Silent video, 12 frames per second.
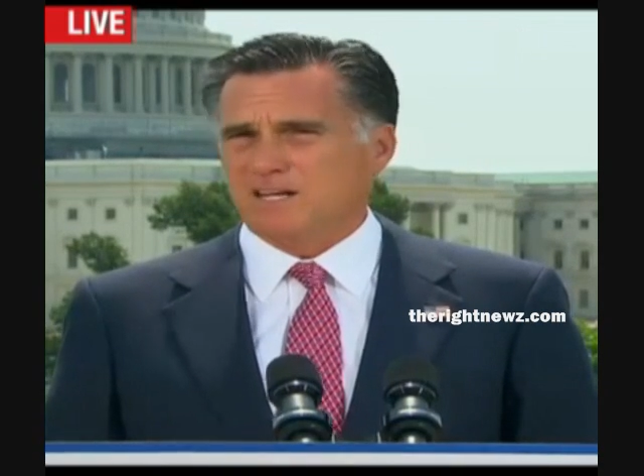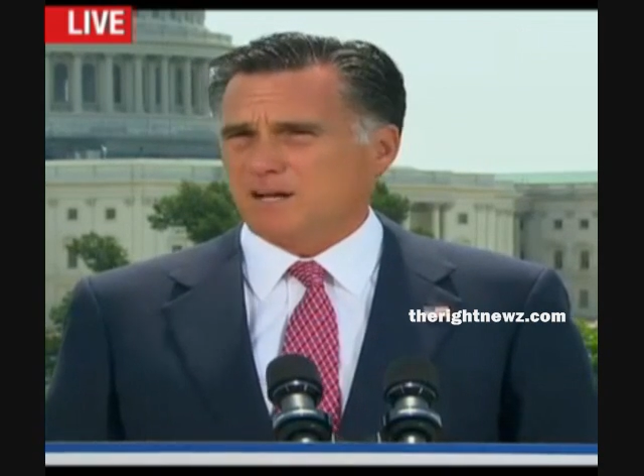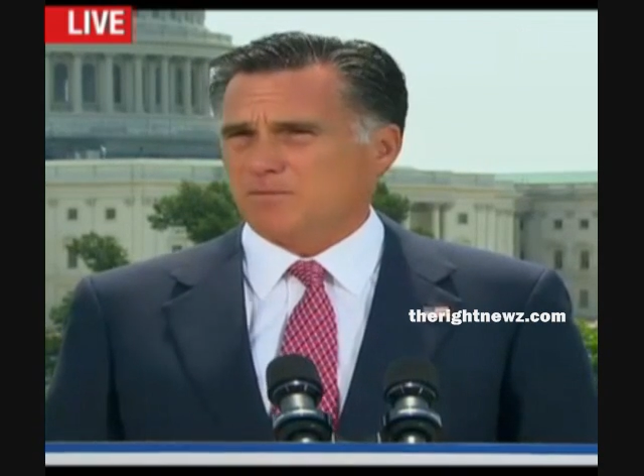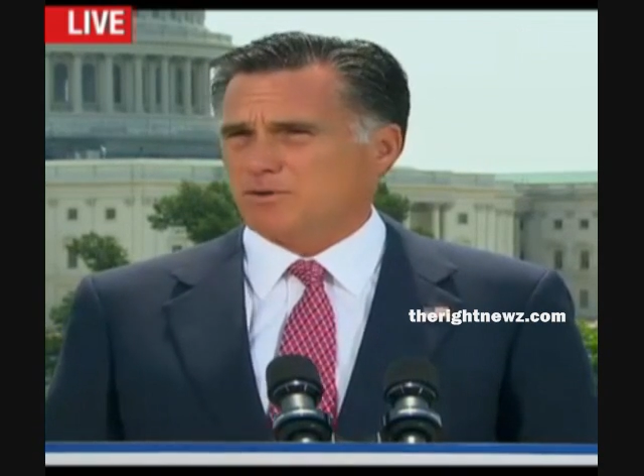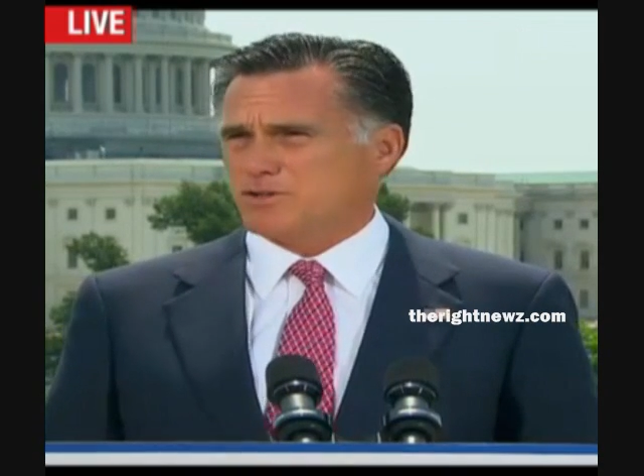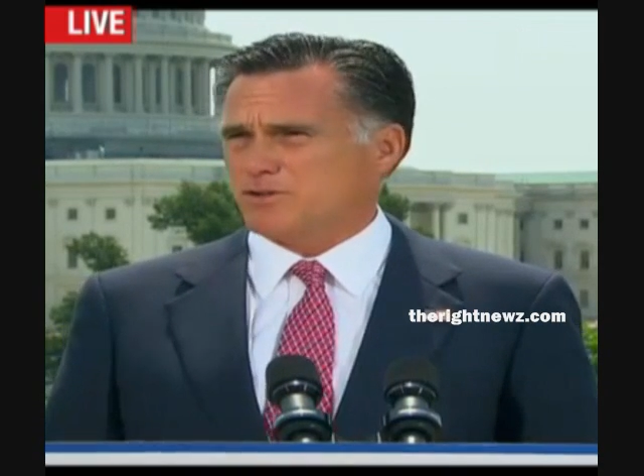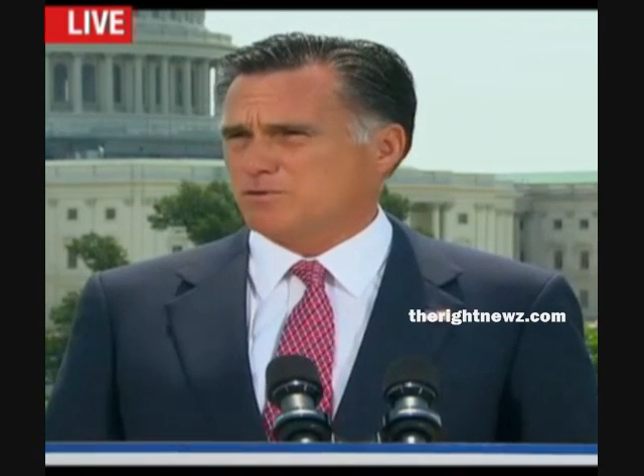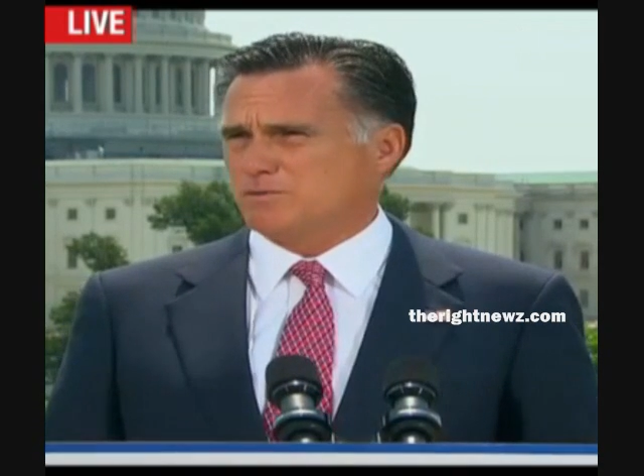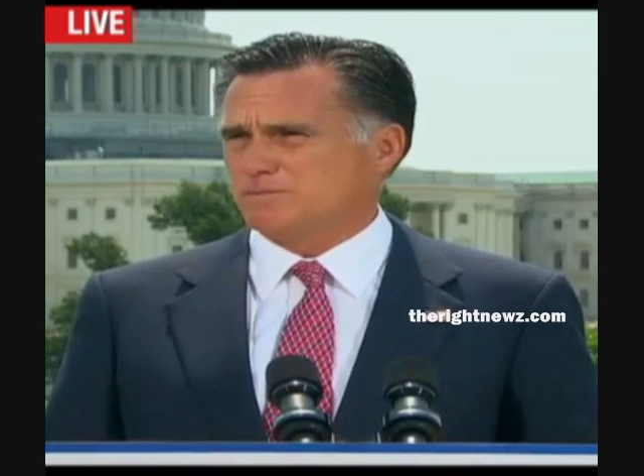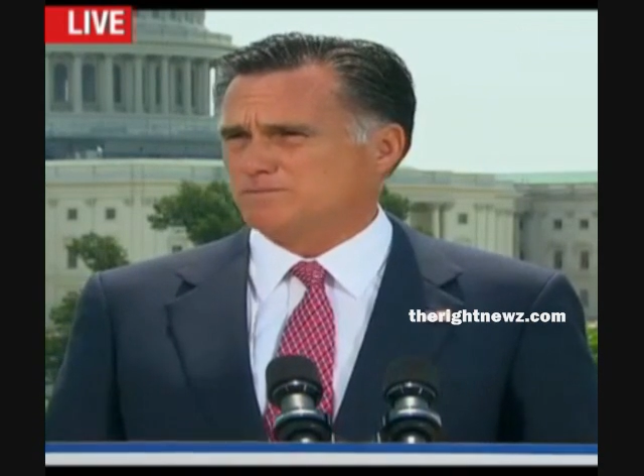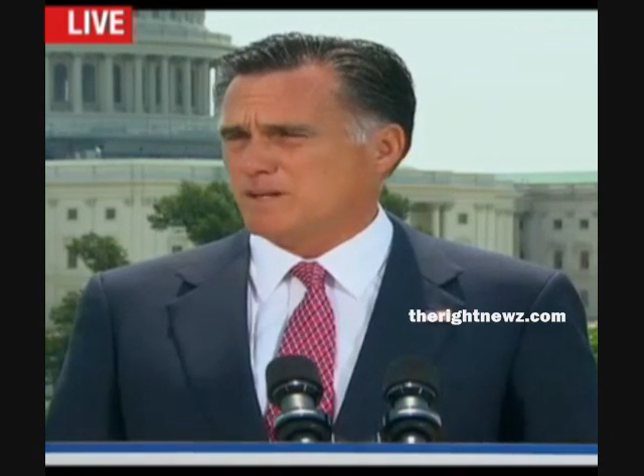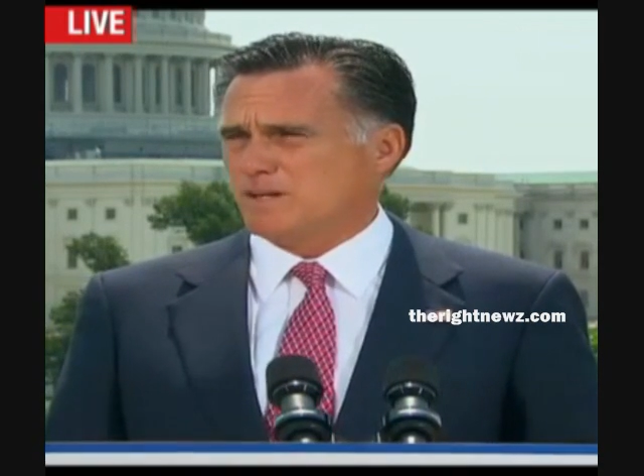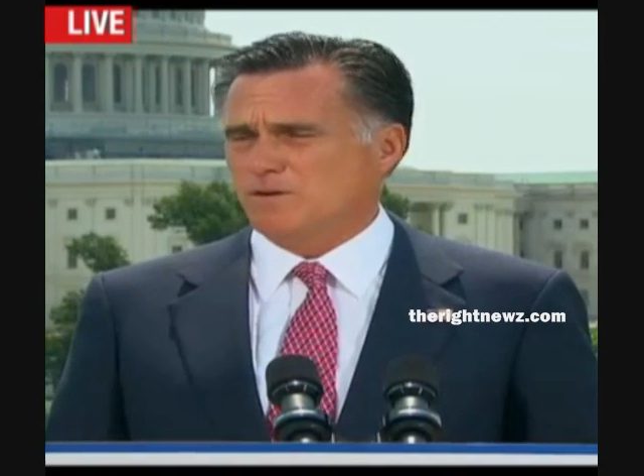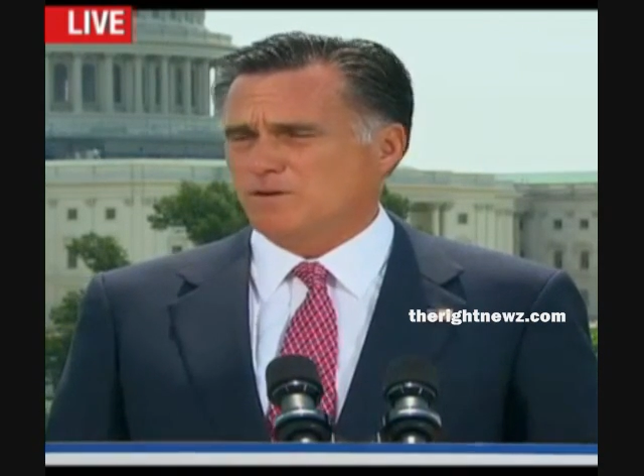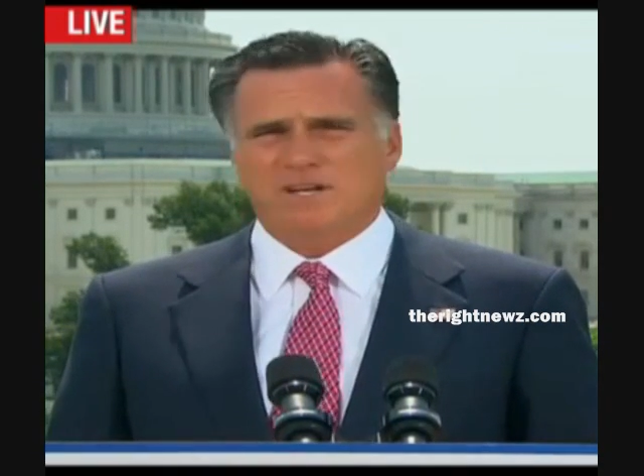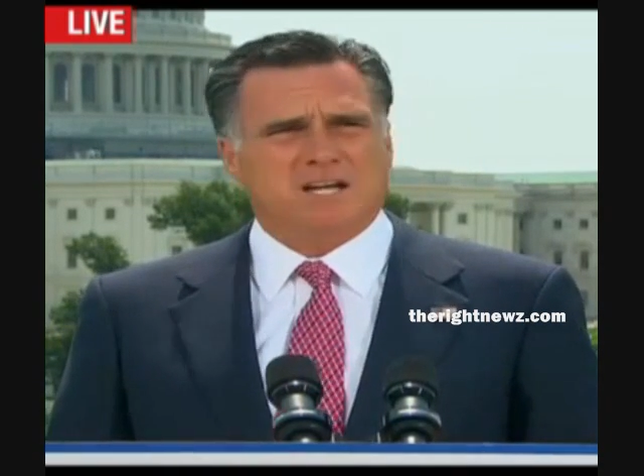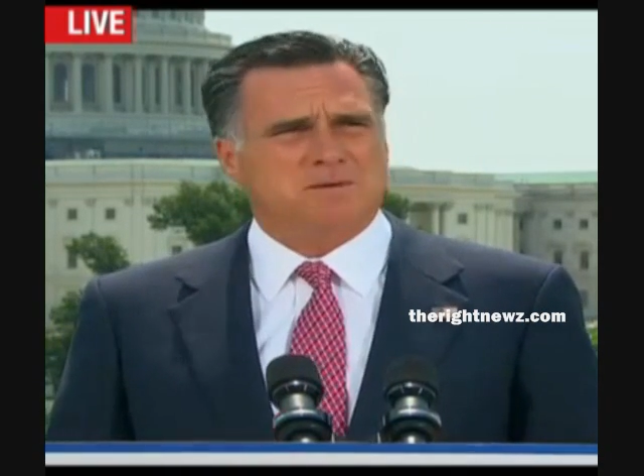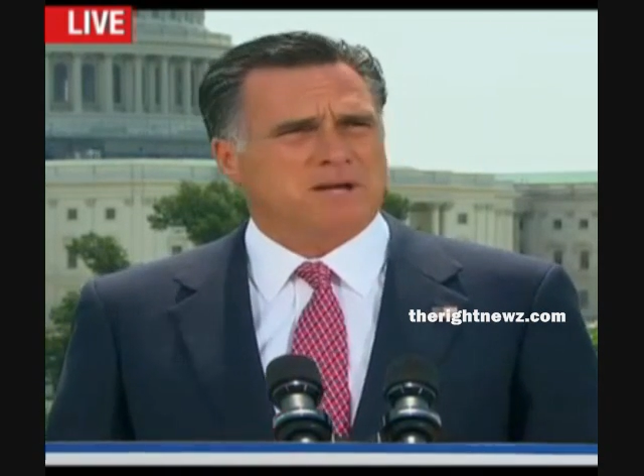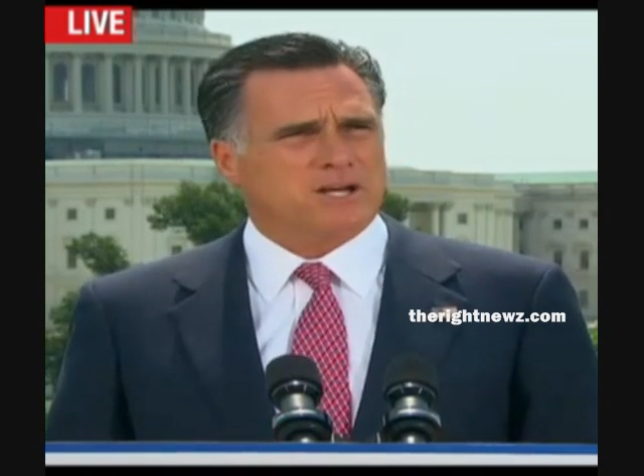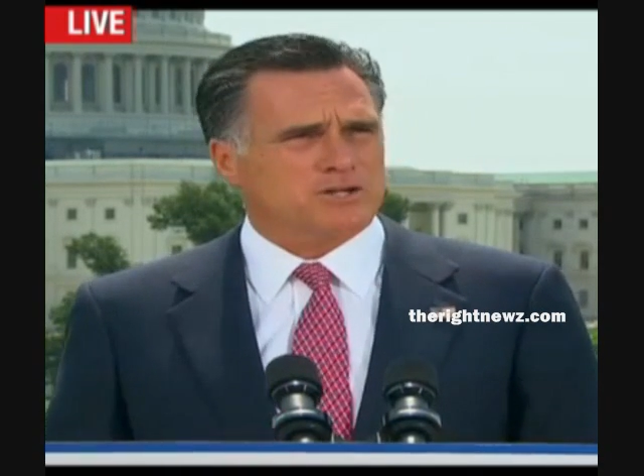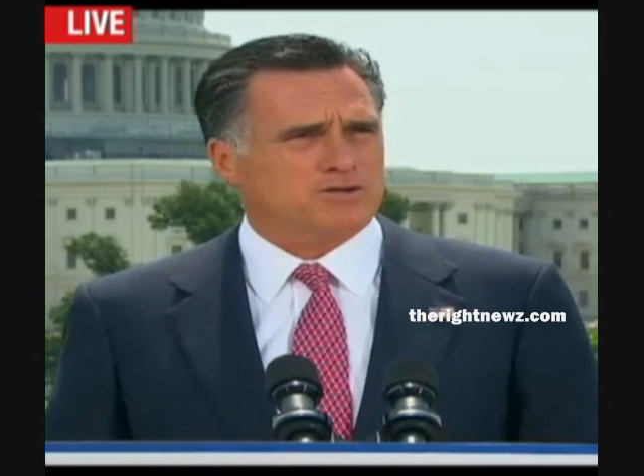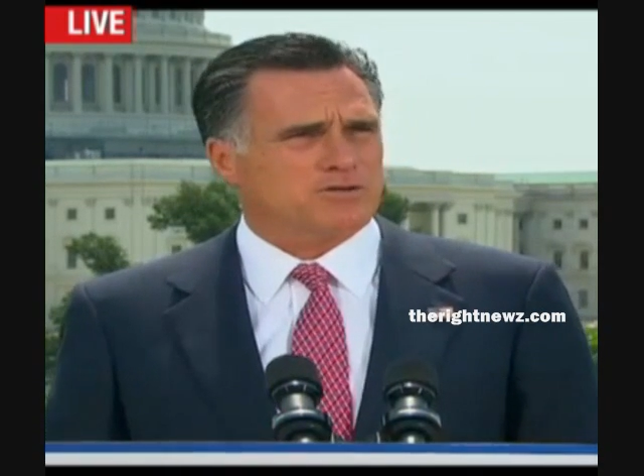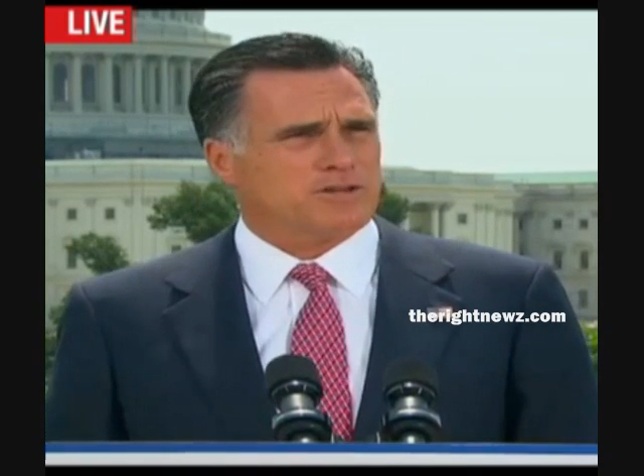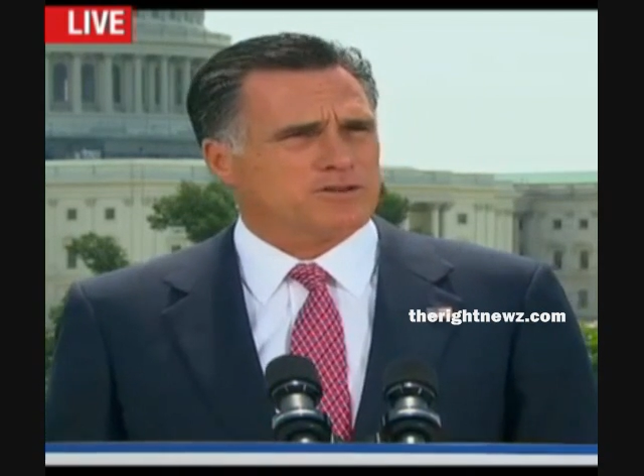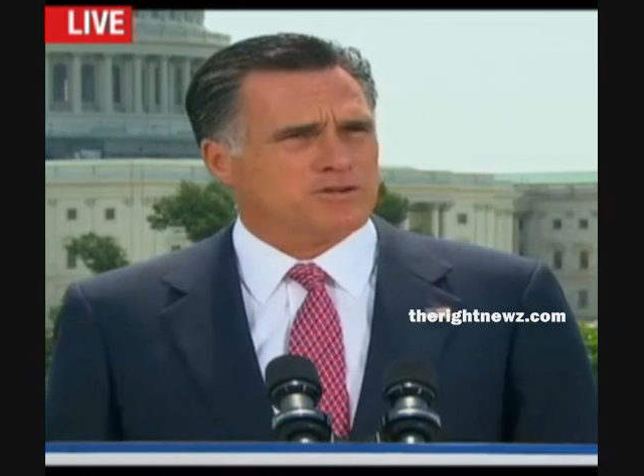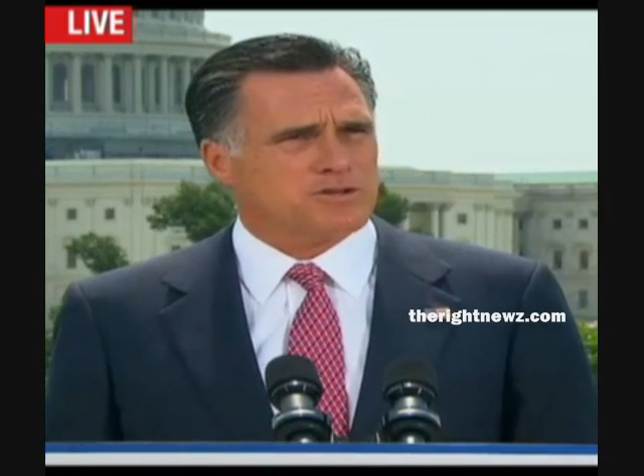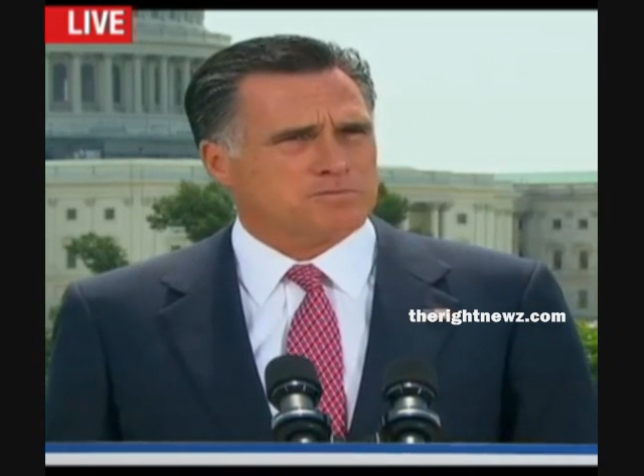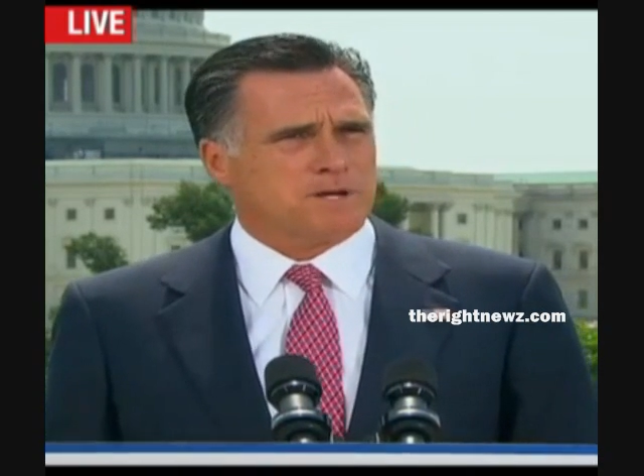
Number two, got to make sure that those